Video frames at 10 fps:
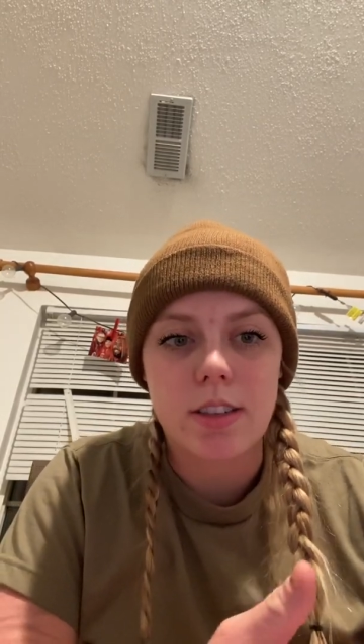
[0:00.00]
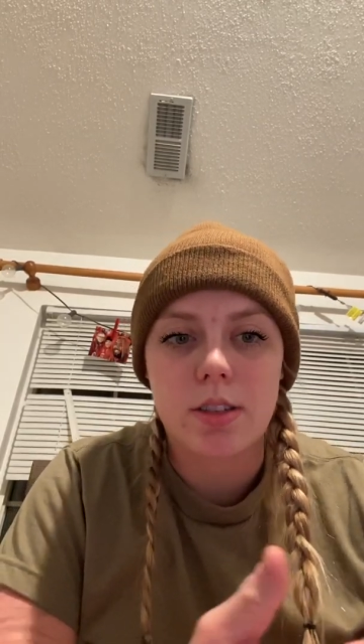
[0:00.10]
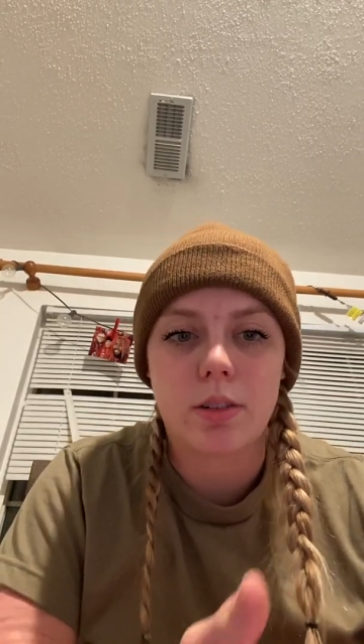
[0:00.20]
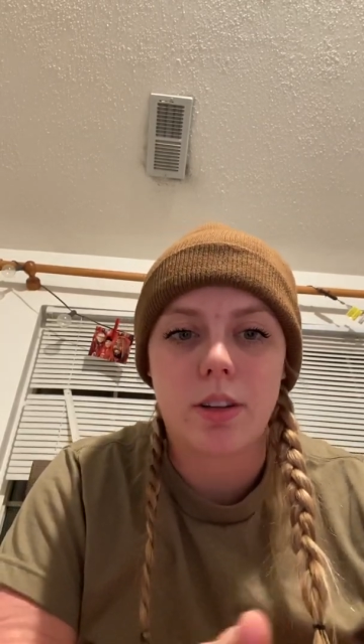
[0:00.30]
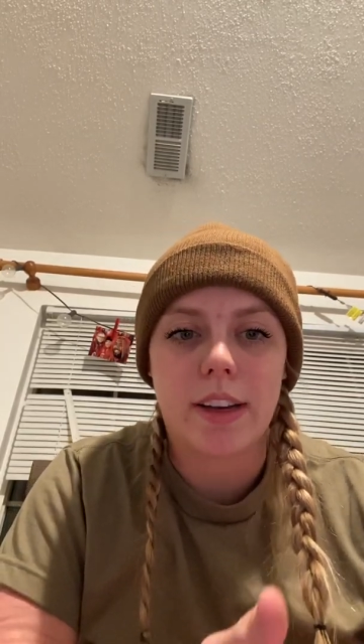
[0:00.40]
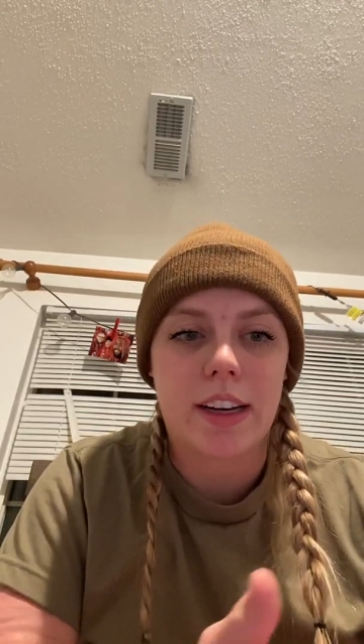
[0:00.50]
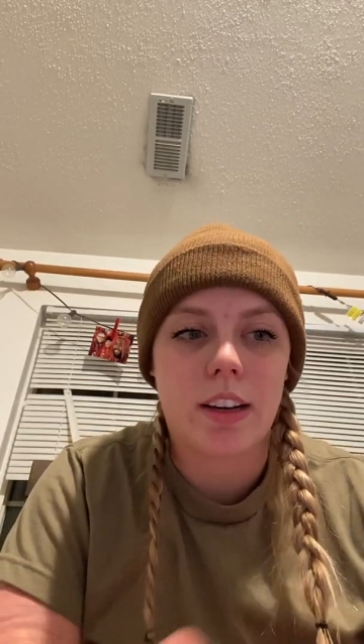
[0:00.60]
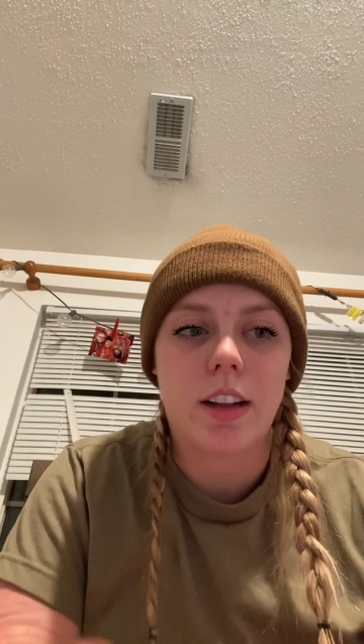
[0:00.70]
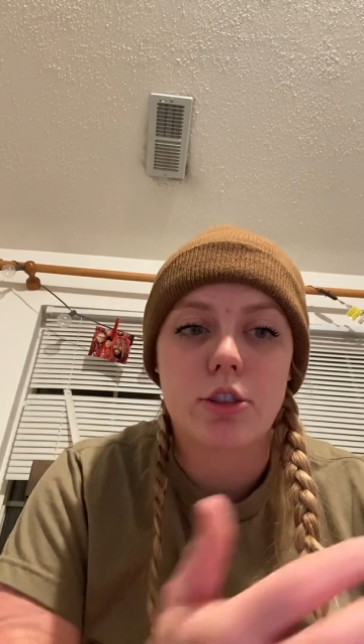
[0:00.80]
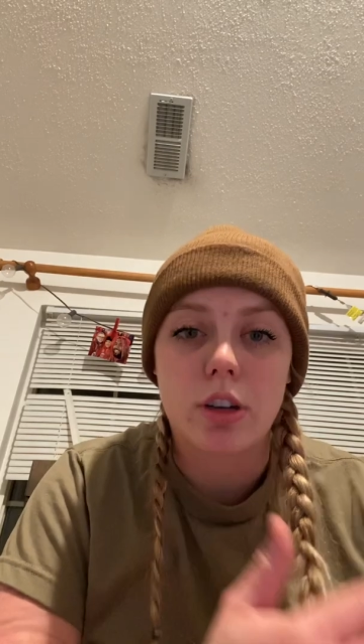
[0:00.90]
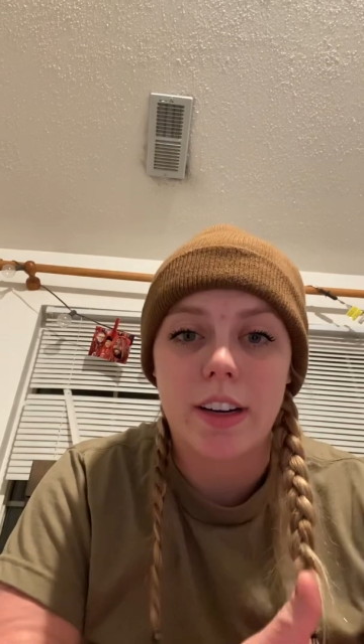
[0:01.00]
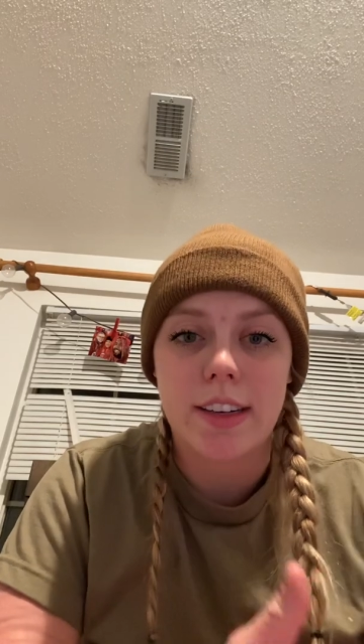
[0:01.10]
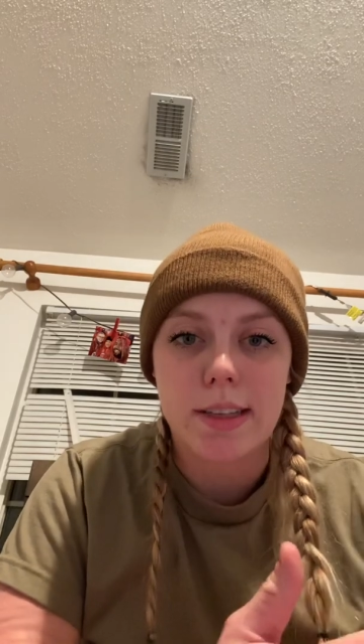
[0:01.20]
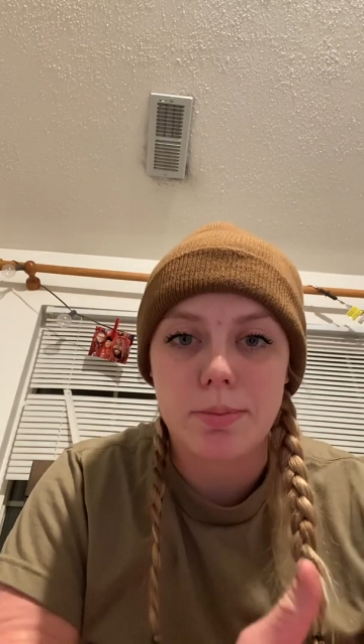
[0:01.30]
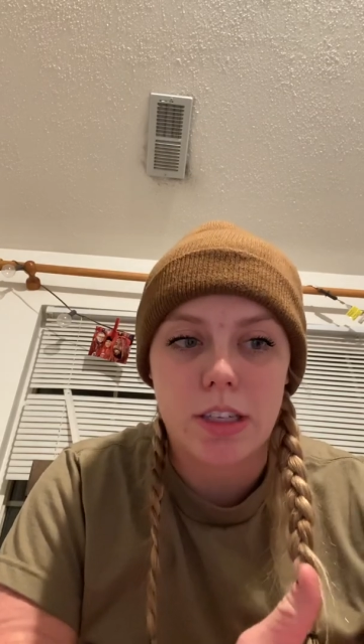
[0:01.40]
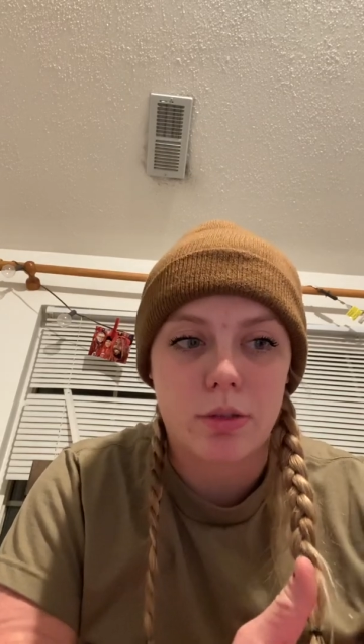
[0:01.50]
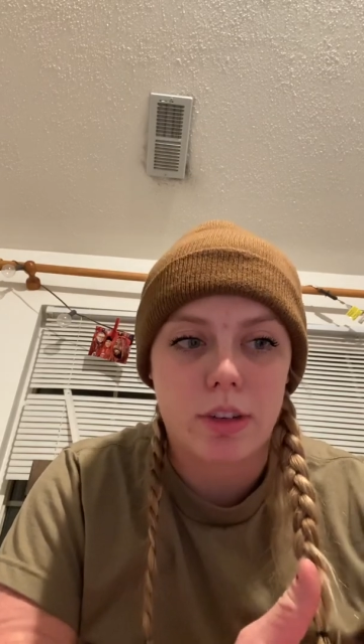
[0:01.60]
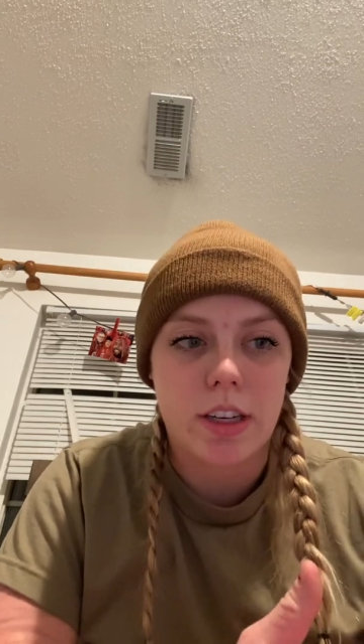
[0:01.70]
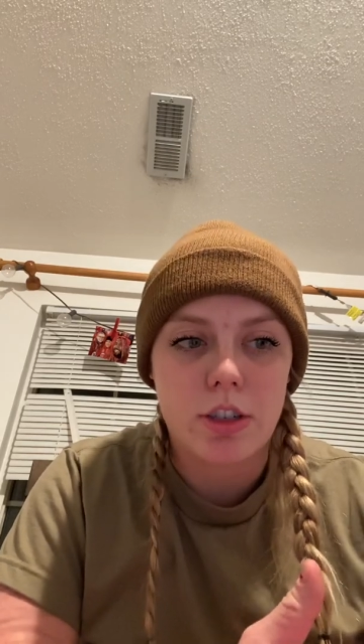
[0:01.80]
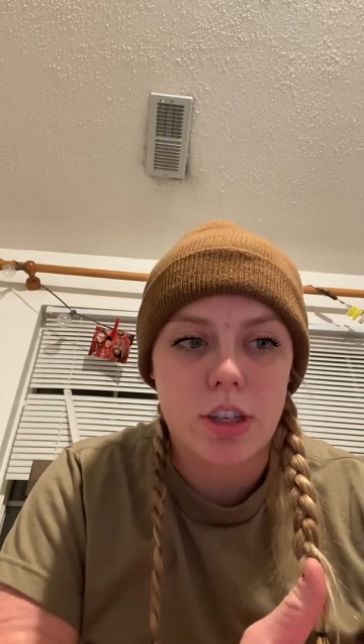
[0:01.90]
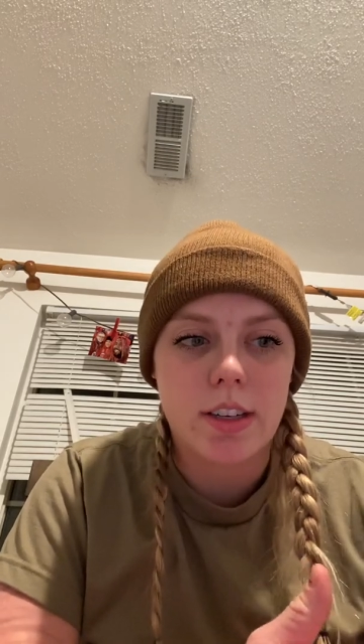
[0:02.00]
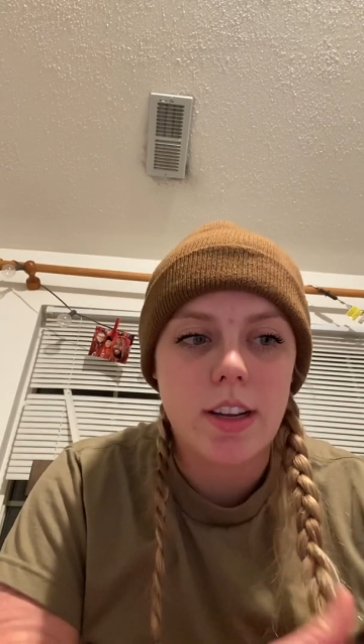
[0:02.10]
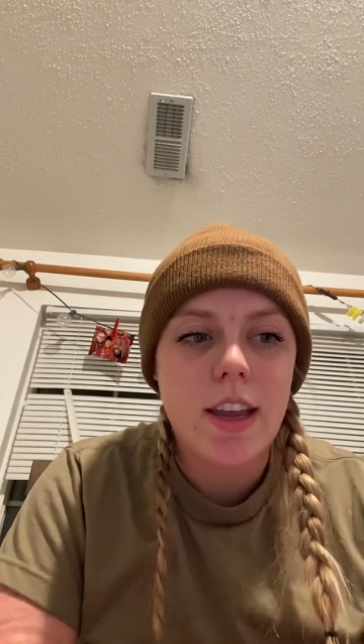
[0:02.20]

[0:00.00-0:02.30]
so like an electron accepting reagent.